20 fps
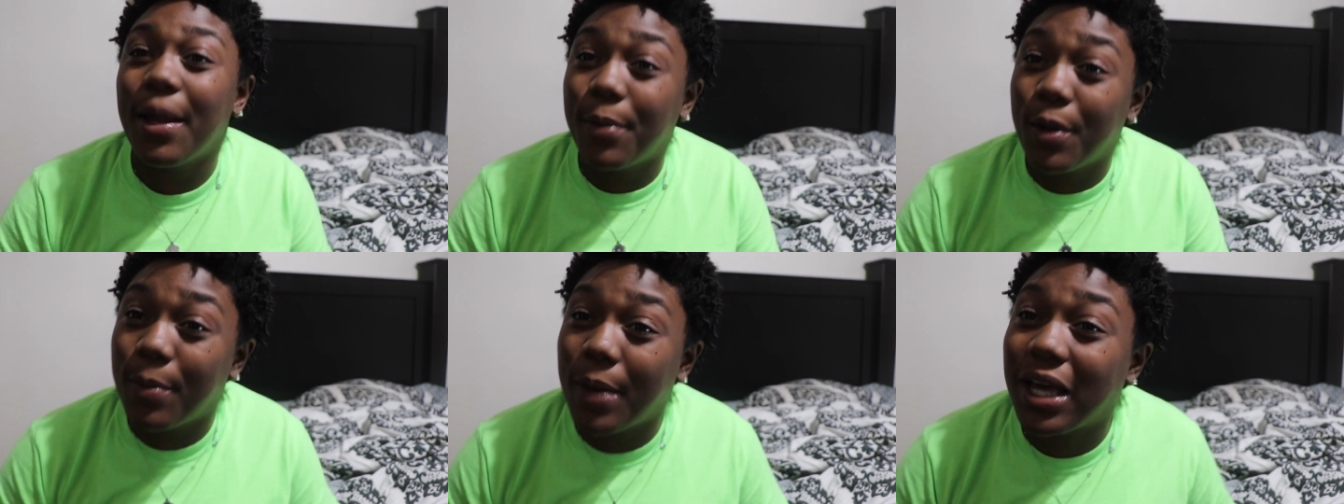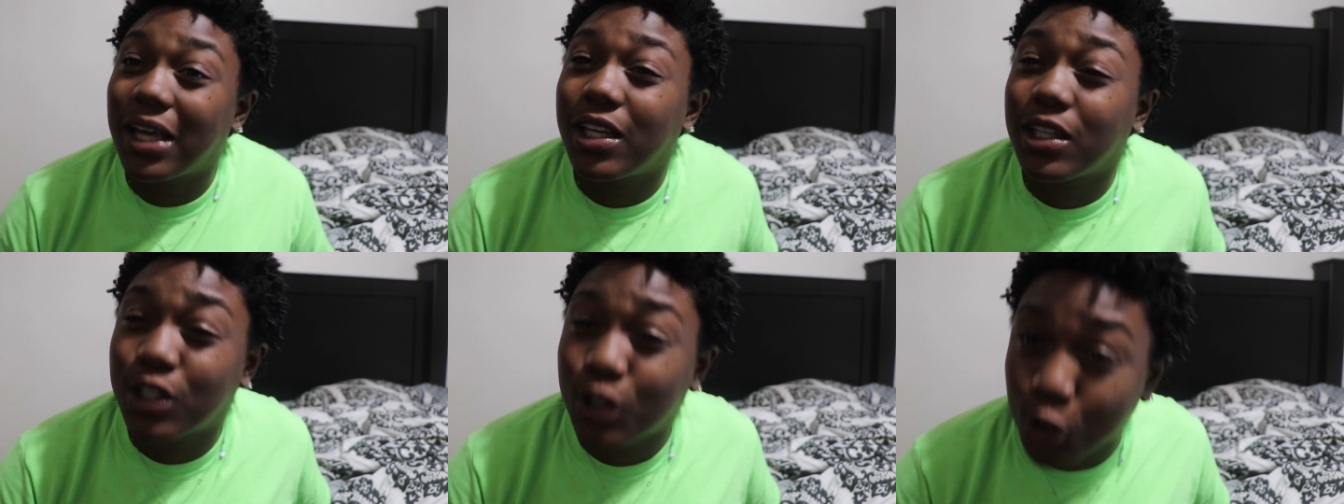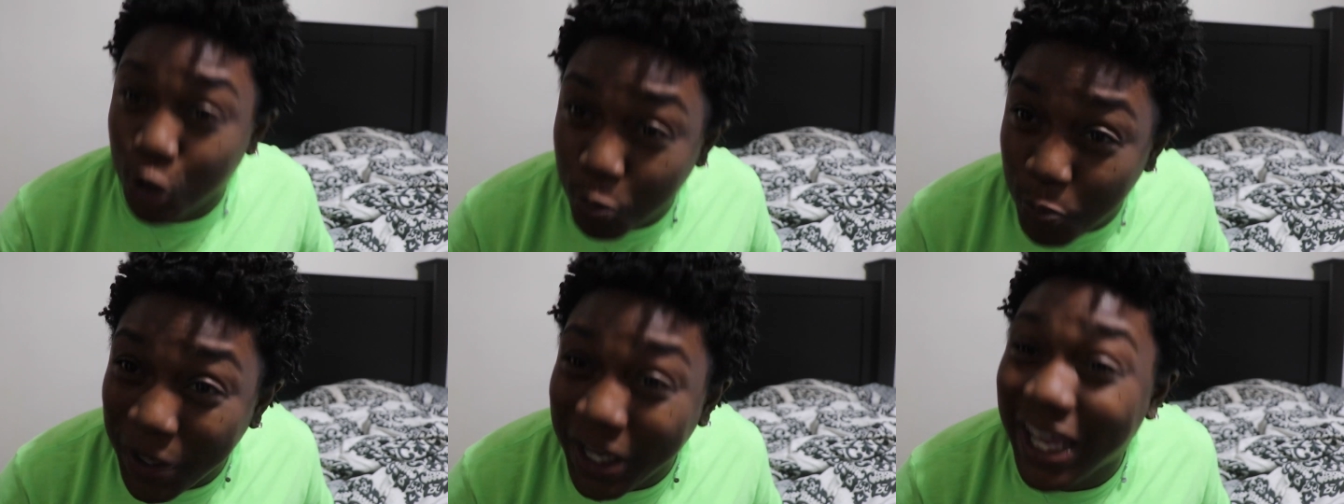Let me make you
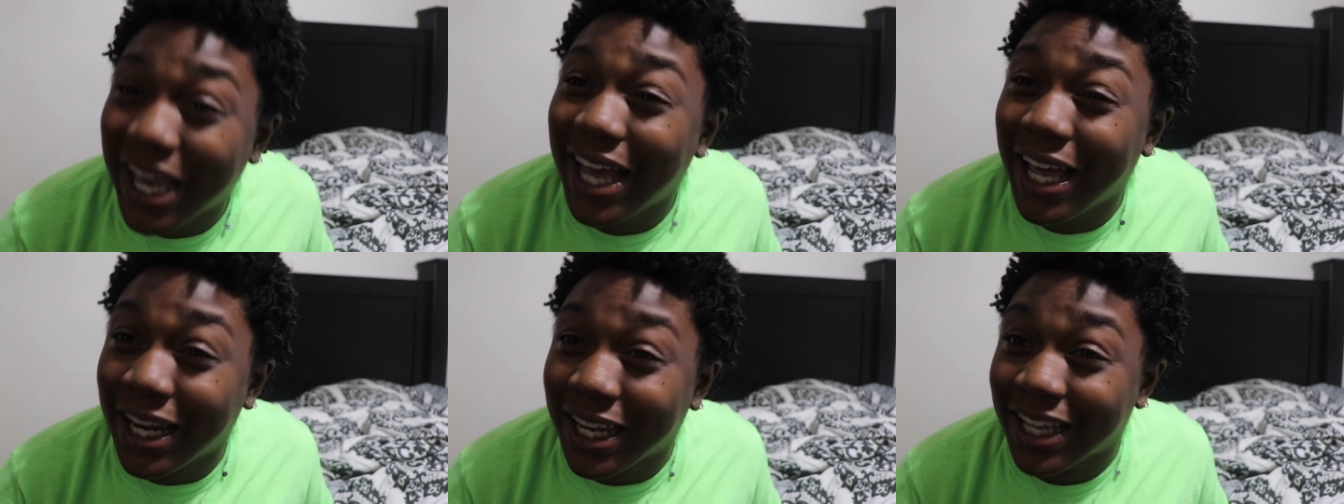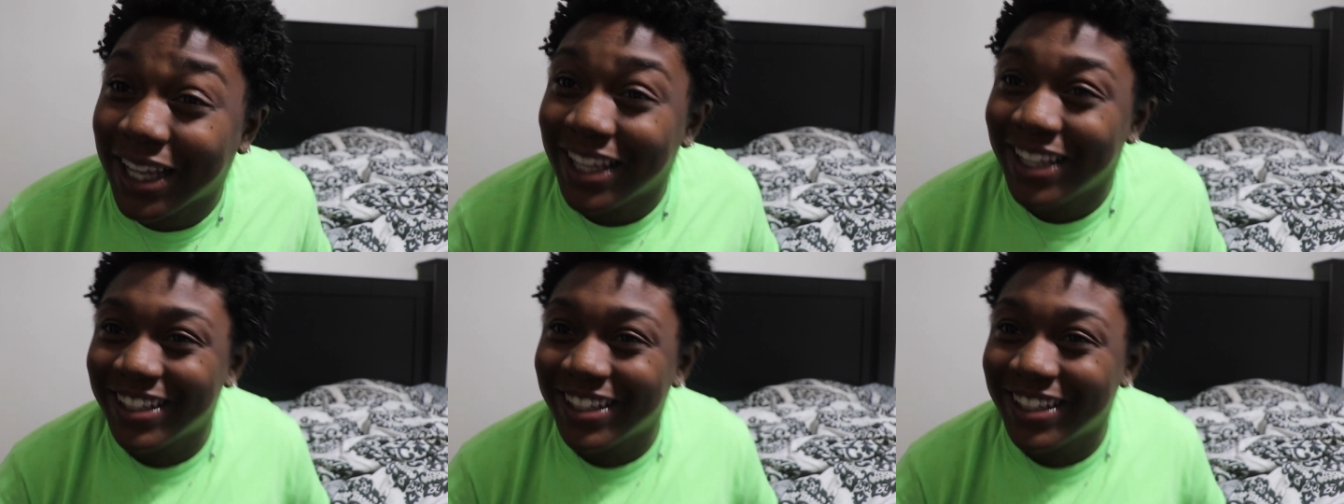some spaghetti.